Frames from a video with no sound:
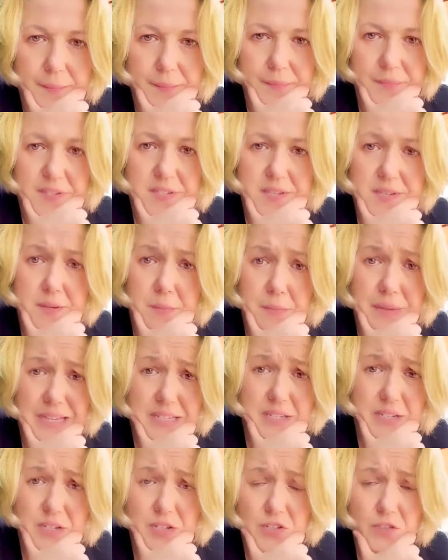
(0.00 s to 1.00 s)
This is a
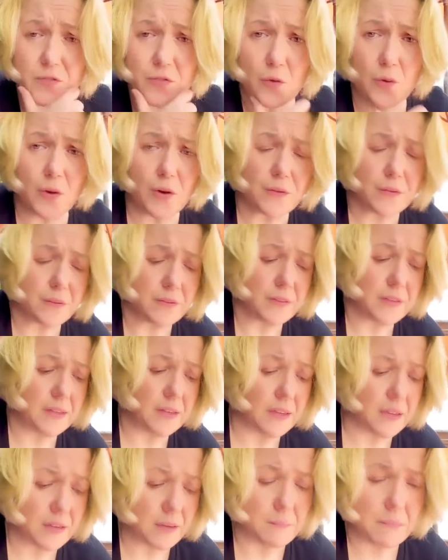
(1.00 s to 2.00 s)
message for
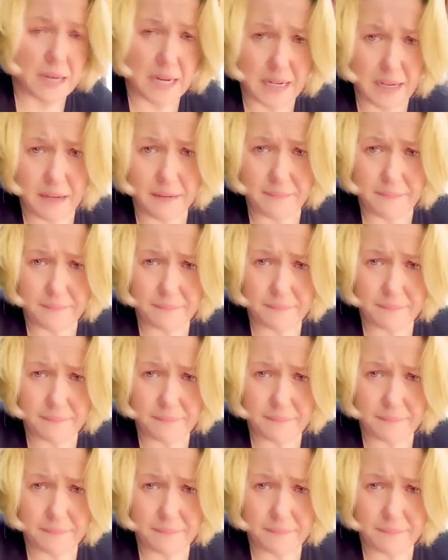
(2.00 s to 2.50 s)
the media.